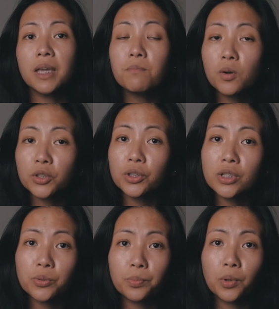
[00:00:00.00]

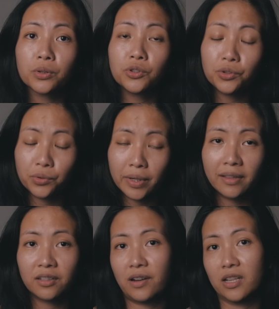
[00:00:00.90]
emotional support during
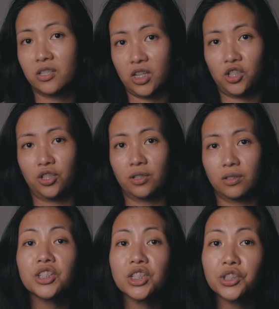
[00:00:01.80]
the transition.
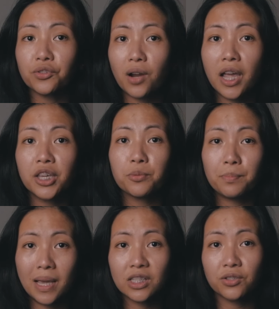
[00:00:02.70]
Just try your
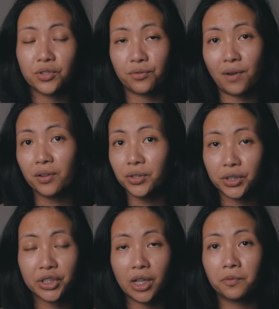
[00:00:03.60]
best to surround
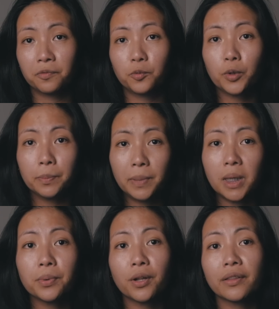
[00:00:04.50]
yourself with
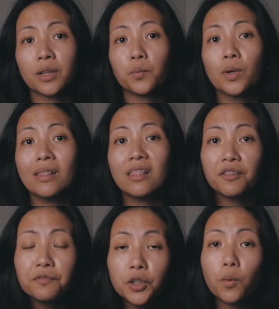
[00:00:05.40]
people that will
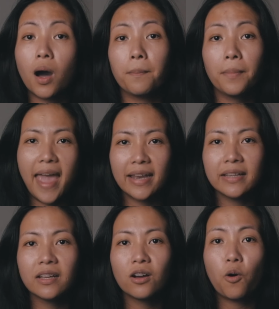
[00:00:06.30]
lift you up
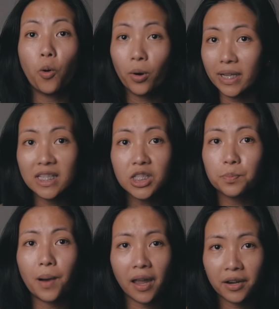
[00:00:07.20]
and or
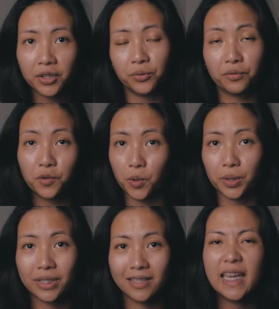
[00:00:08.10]
inspire you, of
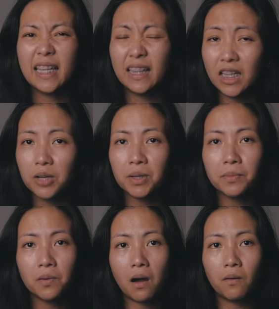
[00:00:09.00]
course. Hindi naman
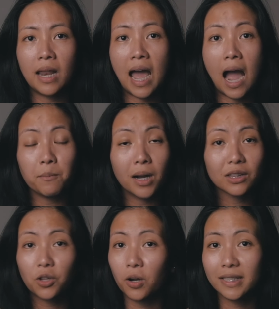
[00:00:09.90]
mawawala ang
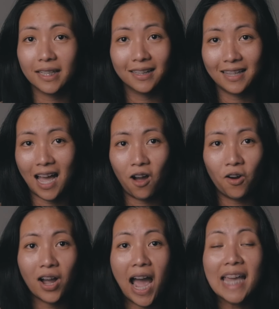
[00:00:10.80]
mga toxic na tao
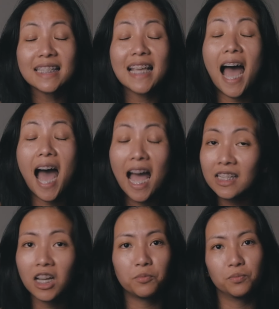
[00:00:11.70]
kahit
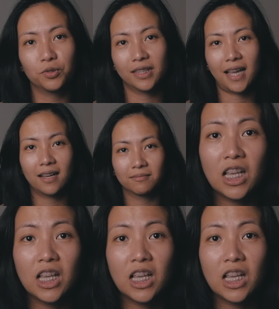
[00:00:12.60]
saan ka pumunta.